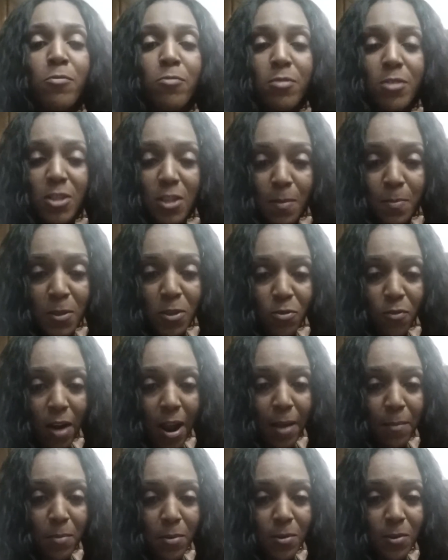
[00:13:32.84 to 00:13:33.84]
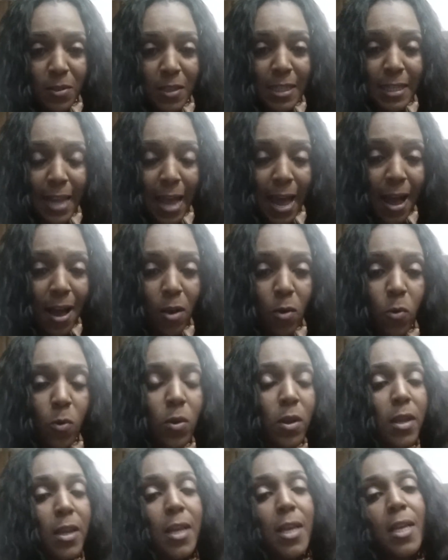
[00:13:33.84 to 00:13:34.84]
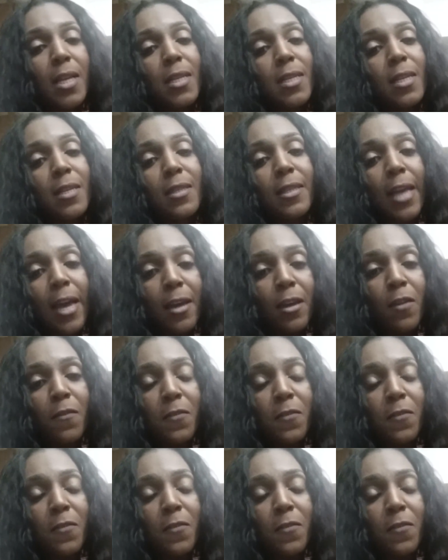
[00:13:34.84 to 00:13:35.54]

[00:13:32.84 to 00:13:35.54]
subscribers now. Thank